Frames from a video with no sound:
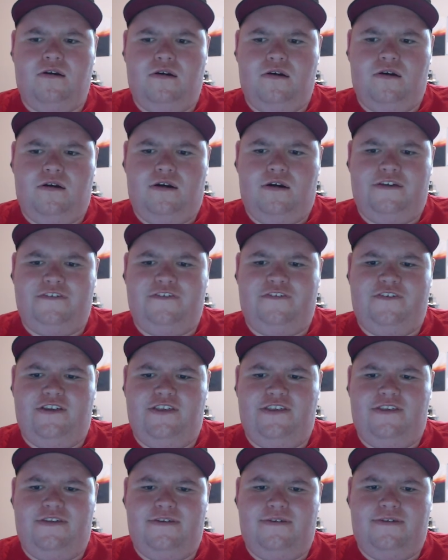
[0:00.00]
I
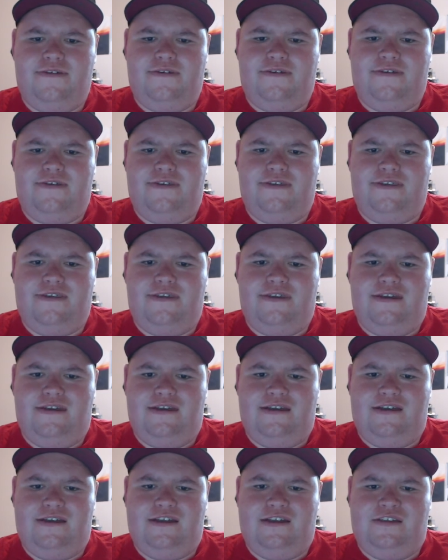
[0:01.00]
think
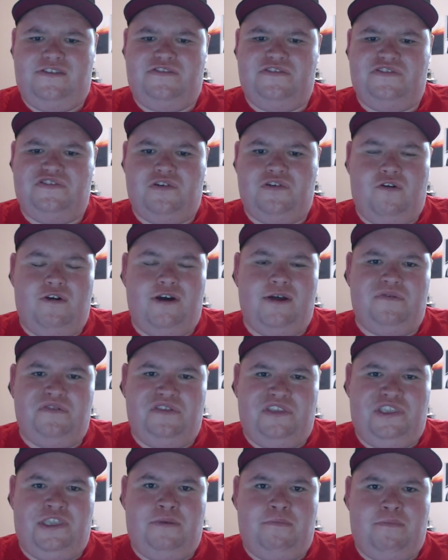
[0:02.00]
it's time to
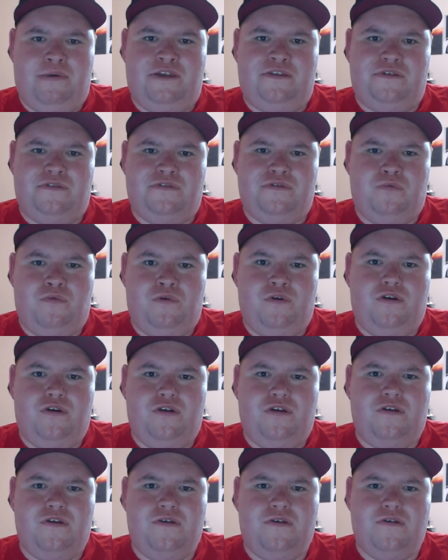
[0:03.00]
get back to work.